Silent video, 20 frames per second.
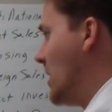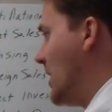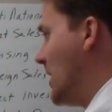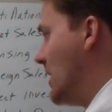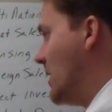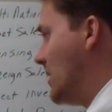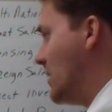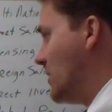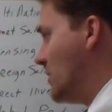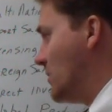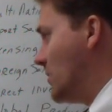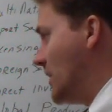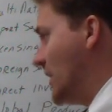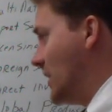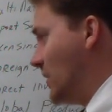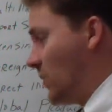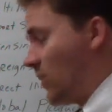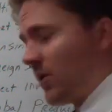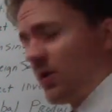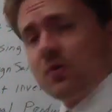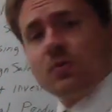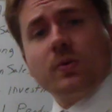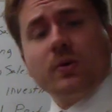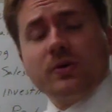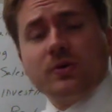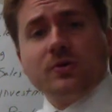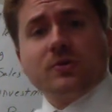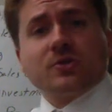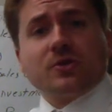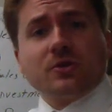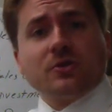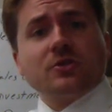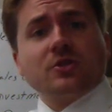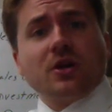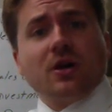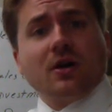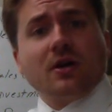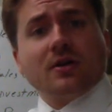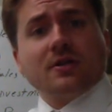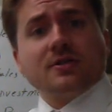In order to reduce search
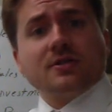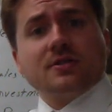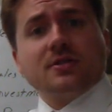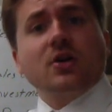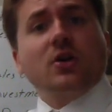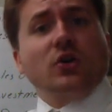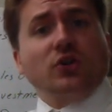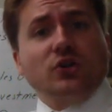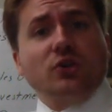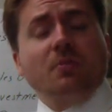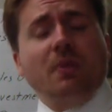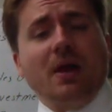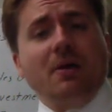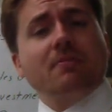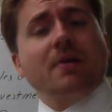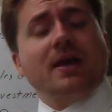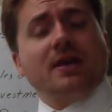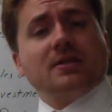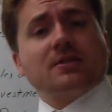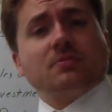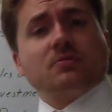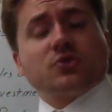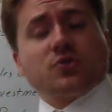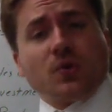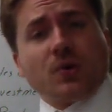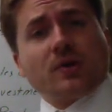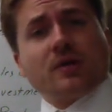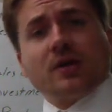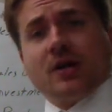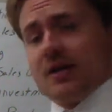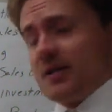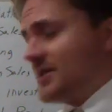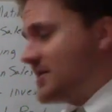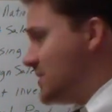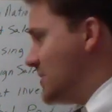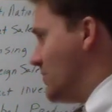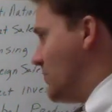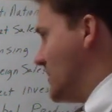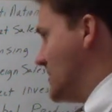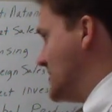costs, you may make some
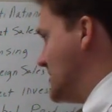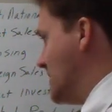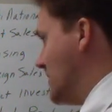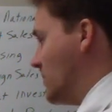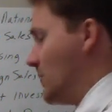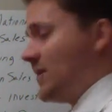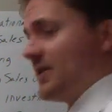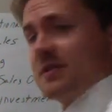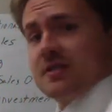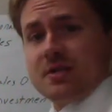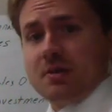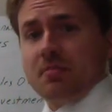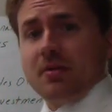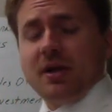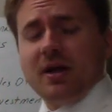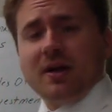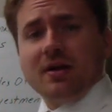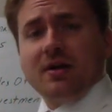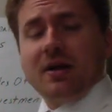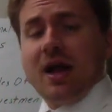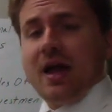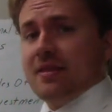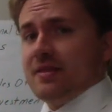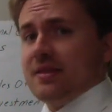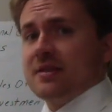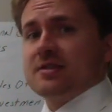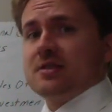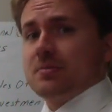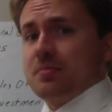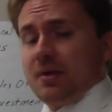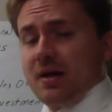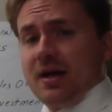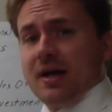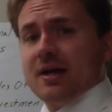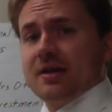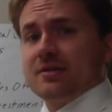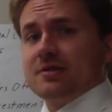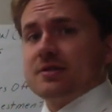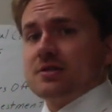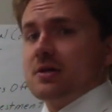shortcuts when dealing with a supplier, and these
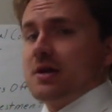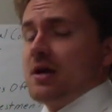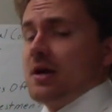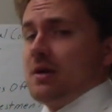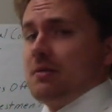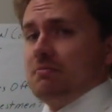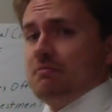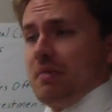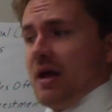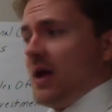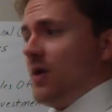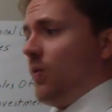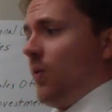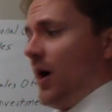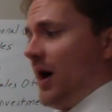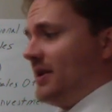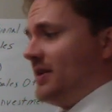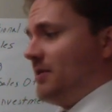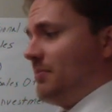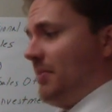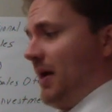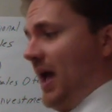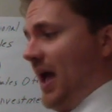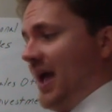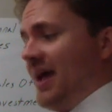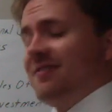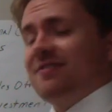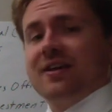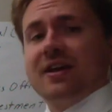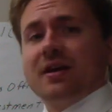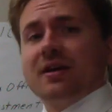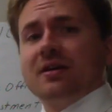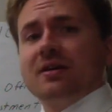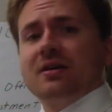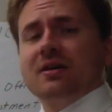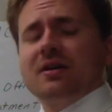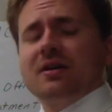suppliers may wind up behaving